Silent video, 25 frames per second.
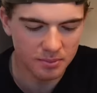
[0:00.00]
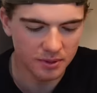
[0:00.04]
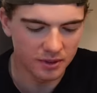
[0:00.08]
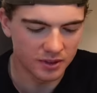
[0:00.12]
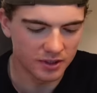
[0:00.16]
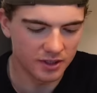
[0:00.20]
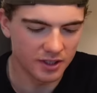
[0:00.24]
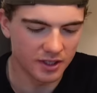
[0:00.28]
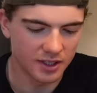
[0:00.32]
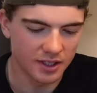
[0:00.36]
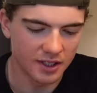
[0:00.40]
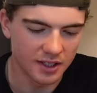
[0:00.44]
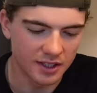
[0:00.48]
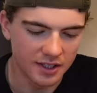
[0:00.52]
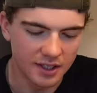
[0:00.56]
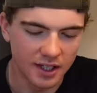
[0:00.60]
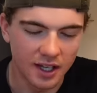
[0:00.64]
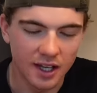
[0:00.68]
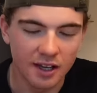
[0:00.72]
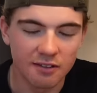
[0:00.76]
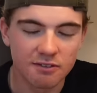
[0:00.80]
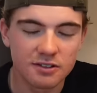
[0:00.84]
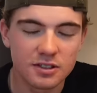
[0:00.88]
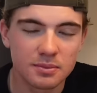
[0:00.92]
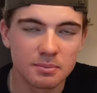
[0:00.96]
but it
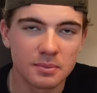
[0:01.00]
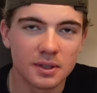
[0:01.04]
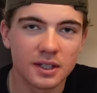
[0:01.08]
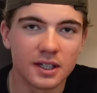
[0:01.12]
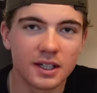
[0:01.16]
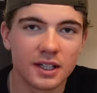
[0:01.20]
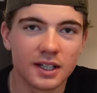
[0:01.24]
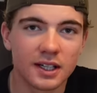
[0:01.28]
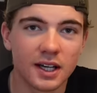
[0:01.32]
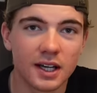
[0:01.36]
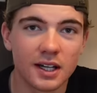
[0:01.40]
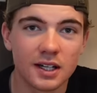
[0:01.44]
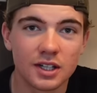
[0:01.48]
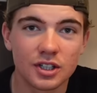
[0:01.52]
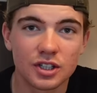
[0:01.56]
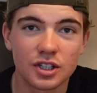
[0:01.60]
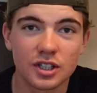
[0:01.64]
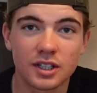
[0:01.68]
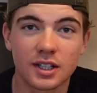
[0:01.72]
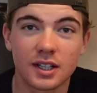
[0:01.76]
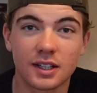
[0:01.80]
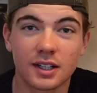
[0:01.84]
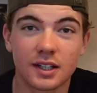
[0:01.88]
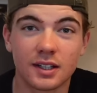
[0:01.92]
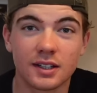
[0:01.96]
gives me the energy
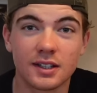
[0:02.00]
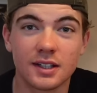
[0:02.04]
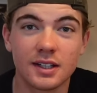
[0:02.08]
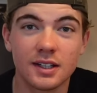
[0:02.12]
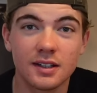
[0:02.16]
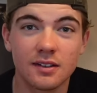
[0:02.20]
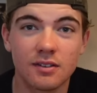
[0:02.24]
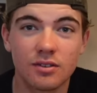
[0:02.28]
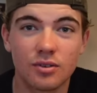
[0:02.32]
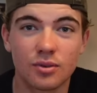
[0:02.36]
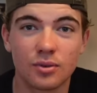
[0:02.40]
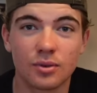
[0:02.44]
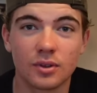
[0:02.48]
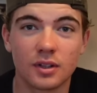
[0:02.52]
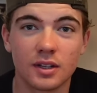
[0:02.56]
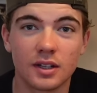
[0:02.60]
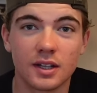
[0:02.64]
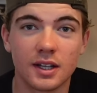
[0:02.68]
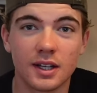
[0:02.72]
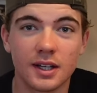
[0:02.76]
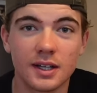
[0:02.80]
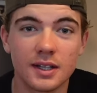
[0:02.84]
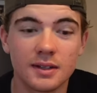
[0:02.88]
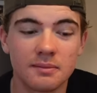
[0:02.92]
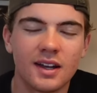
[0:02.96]
that I need through the
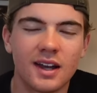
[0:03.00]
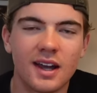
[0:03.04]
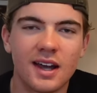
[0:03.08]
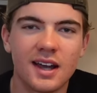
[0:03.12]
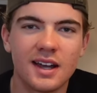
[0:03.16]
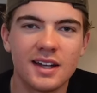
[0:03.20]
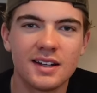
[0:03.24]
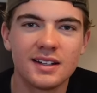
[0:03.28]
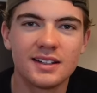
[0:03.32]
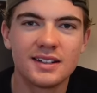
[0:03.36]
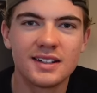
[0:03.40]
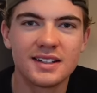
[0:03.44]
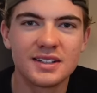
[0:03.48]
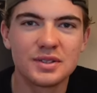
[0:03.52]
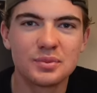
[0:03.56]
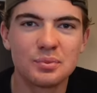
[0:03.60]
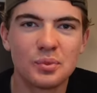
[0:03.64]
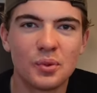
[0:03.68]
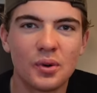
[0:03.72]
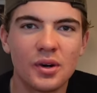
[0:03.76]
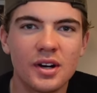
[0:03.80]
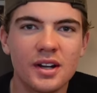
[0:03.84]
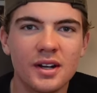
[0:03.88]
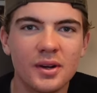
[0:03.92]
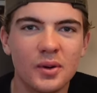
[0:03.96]
day. And this
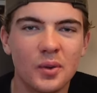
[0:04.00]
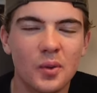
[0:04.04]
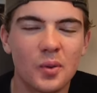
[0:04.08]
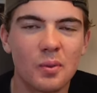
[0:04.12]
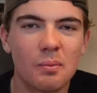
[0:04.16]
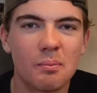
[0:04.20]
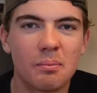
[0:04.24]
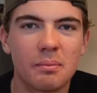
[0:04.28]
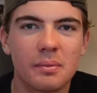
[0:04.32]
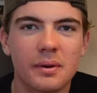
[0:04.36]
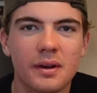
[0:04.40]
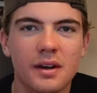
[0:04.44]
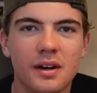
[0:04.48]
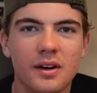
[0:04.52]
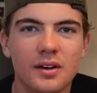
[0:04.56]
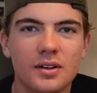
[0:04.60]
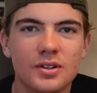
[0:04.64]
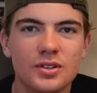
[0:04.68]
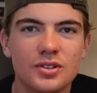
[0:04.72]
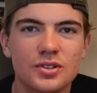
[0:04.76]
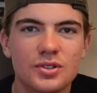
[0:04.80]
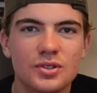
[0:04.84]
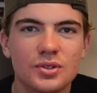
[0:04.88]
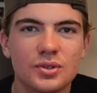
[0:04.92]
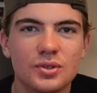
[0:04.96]
morning,
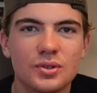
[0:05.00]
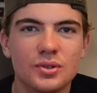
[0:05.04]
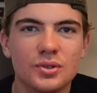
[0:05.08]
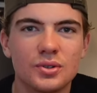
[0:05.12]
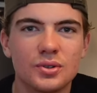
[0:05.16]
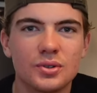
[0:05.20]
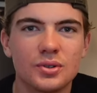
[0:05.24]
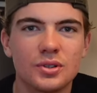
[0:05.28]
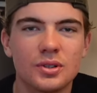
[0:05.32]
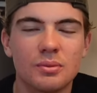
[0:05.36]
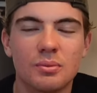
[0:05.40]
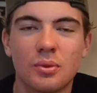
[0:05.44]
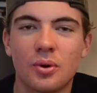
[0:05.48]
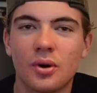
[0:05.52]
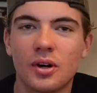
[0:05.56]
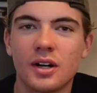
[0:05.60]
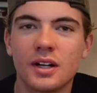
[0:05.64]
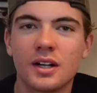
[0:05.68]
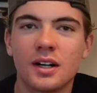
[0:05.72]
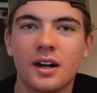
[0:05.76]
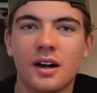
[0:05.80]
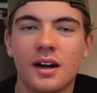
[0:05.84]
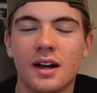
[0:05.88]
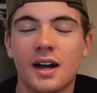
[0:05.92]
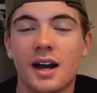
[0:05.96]
compared to the
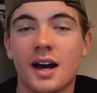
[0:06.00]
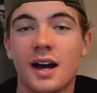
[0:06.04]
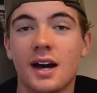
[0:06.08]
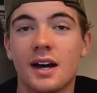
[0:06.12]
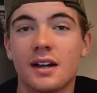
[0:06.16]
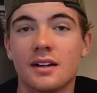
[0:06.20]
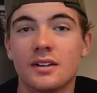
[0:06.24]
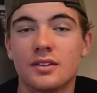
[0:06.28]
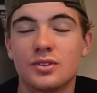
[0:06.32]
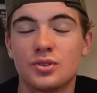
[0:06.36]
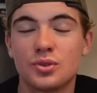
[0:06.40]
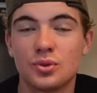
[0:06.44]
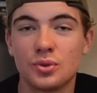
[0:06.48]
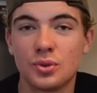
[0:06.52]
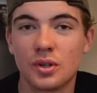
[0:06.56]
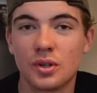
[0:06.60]
morning I had 2